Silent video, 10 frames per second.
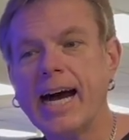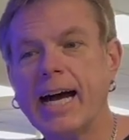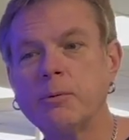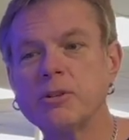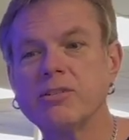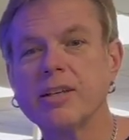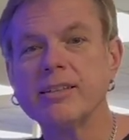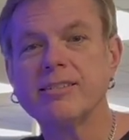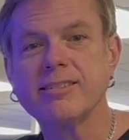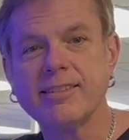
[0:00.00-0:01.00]
I would
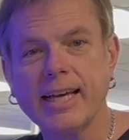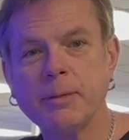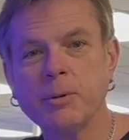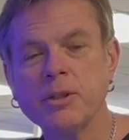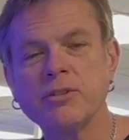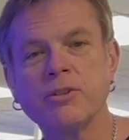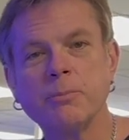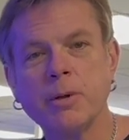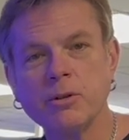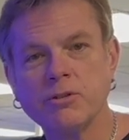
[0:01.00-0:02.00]
say stable is the
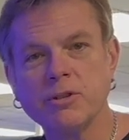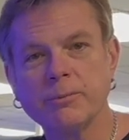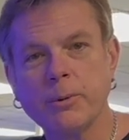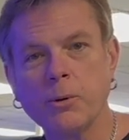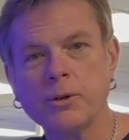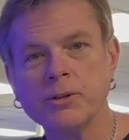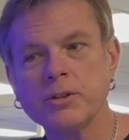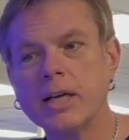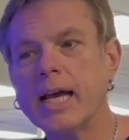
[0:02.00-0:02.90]
most important,